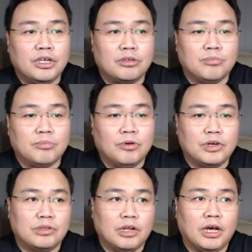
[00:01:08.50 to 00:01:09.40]
more
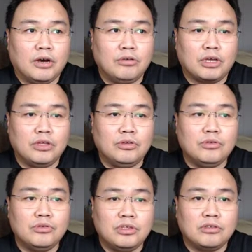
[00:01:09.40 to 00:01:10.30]
focused on how you can
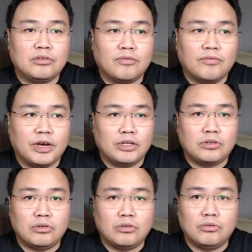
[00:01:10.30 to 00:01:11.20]
use this to
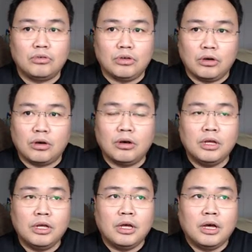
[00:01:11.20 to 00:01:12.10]
fine-tune your
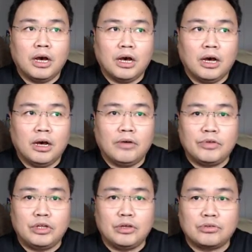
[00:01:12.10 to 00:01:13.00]

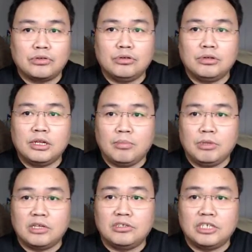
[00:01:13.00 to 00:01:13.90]
video. So let me
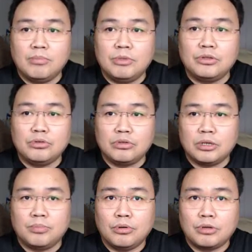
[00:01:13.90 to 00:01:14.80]
just jump into
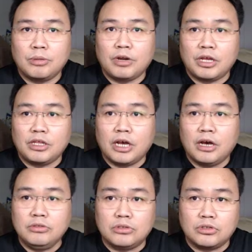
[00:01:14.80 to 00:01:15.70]
the program right
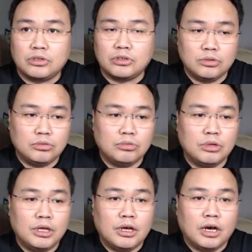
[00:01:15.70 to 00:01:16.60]
now to show you
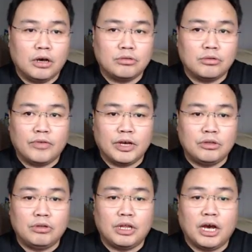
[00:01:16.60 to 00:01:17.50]
how to
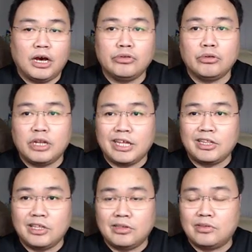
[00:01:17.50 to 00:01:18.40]
fine-tune and how to
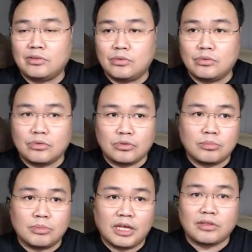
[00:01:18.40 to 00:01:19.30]
link this to
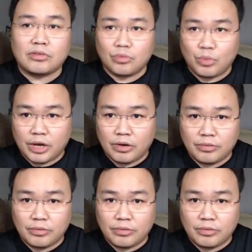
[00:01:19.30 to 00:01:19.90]
Zoom as well.